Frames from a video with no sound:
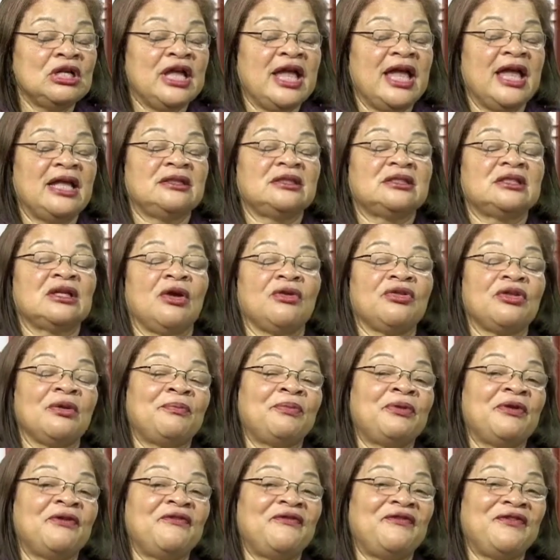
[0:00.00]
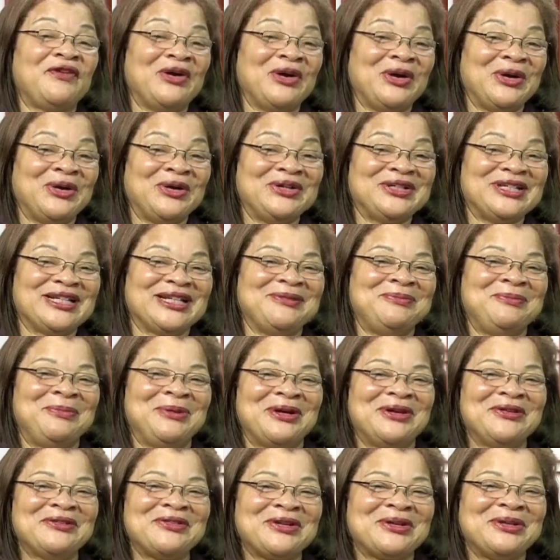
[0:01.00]
And so the preferred
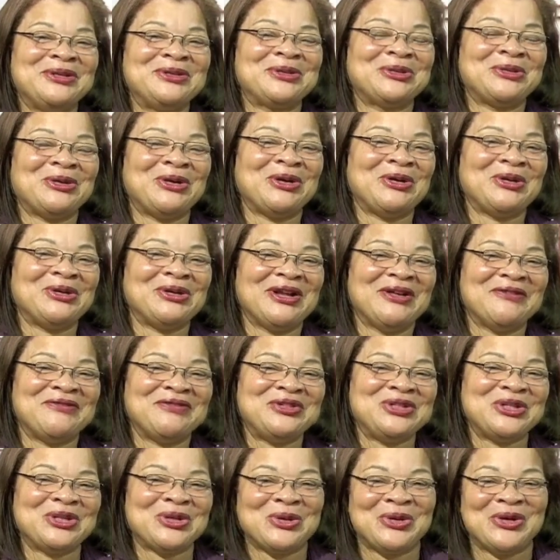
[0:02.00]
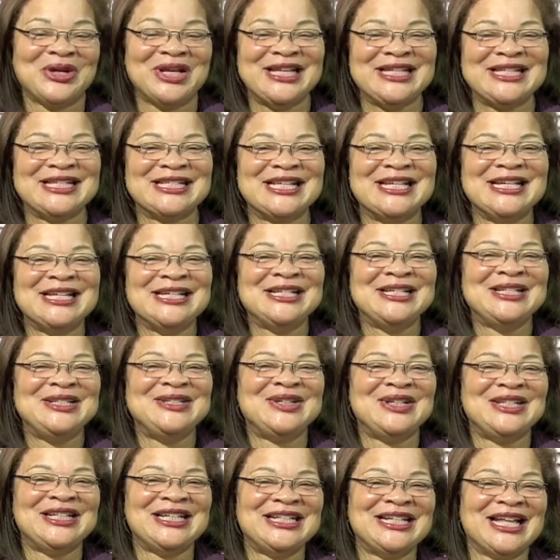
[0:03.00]
birth control of choice
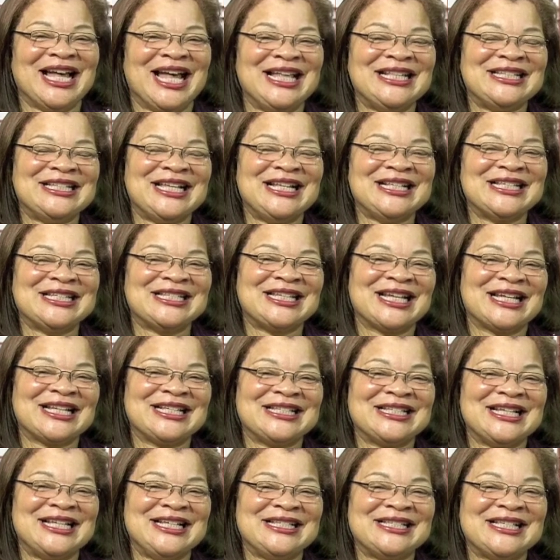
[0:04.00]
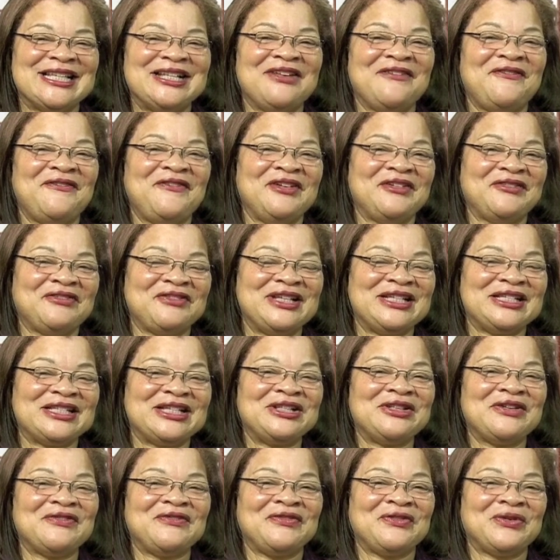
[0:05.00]
during the 1960s and the 50s
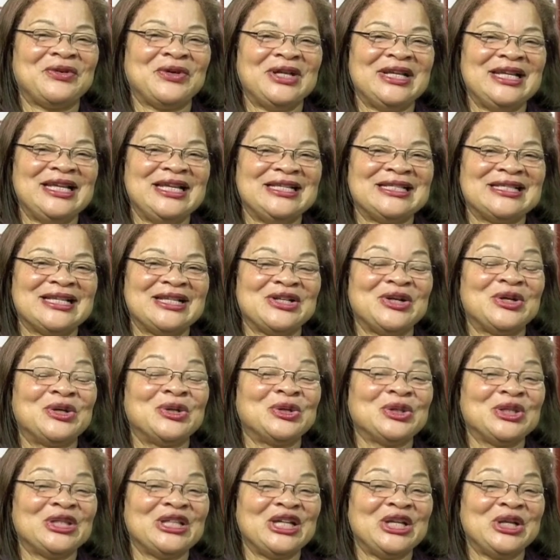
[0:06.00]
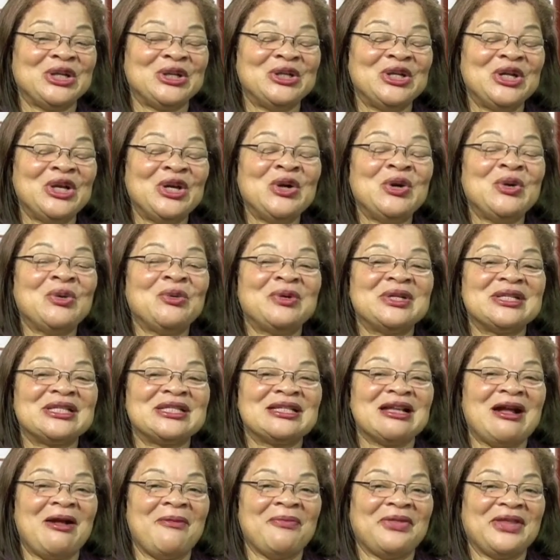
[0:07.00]
and the 40s and earlier was
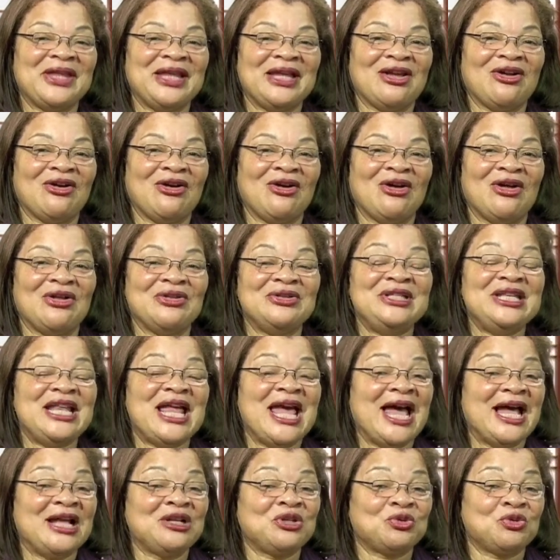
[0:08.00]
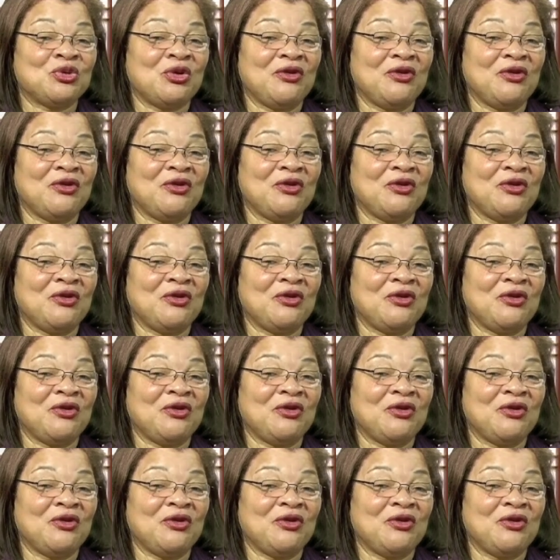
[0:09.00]
something called natural